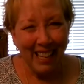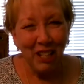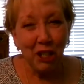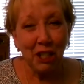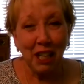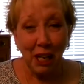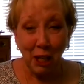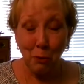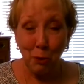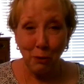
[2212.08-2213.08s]
just like
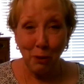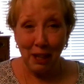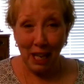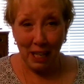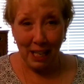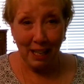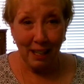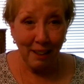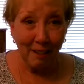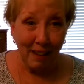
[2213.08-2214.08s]
you would with any
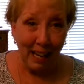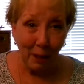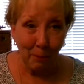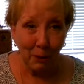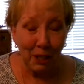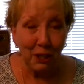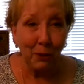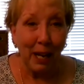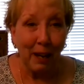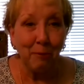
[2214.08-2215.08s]
other animal that you
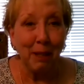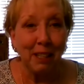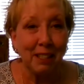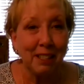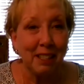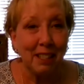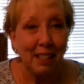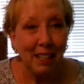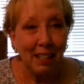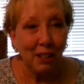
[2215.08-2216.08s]
have, because
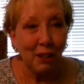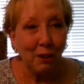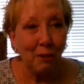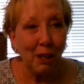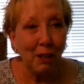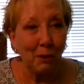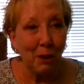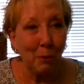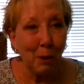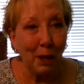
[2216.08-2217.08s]
we don't
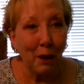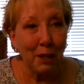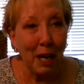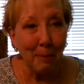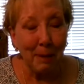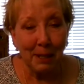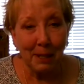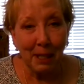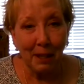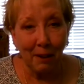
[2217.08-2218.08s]
know when our time is
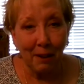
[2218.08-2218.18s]
either.